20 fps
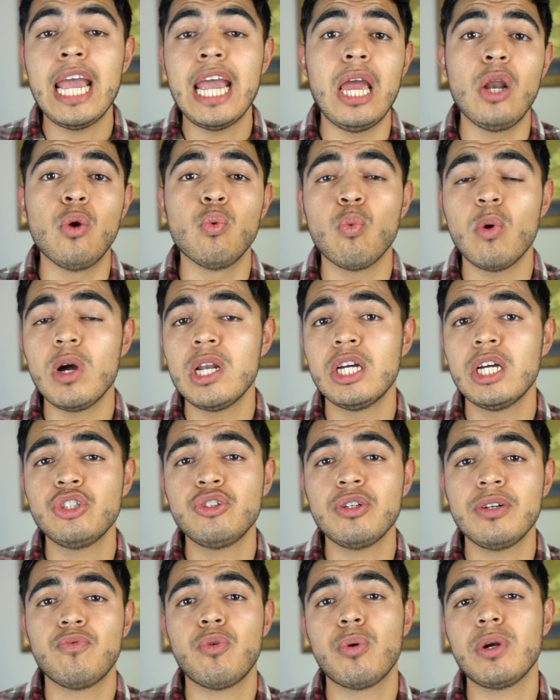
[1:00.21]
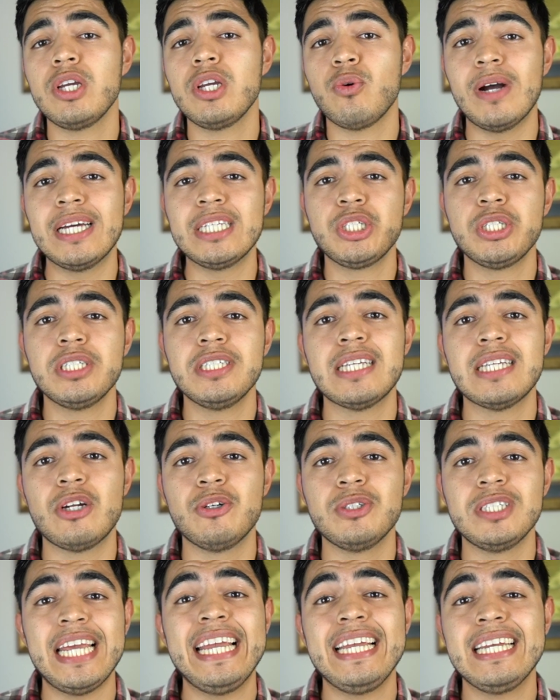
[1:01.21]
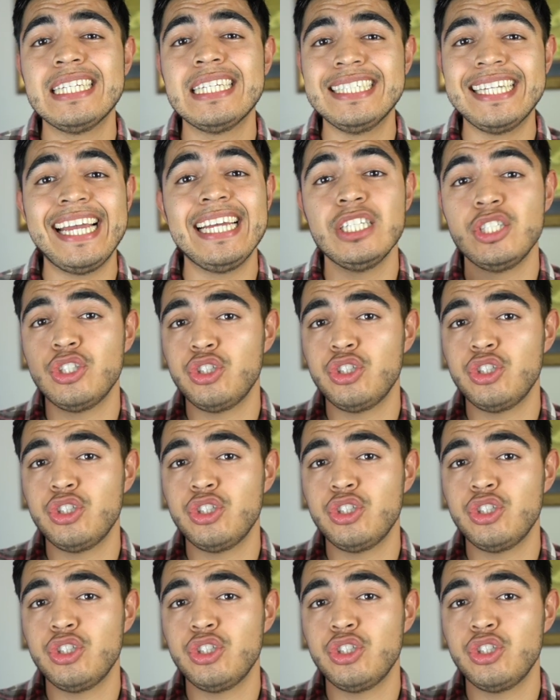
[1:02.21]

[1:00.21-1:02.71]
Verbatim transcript: and one hundred forty questions that are taken day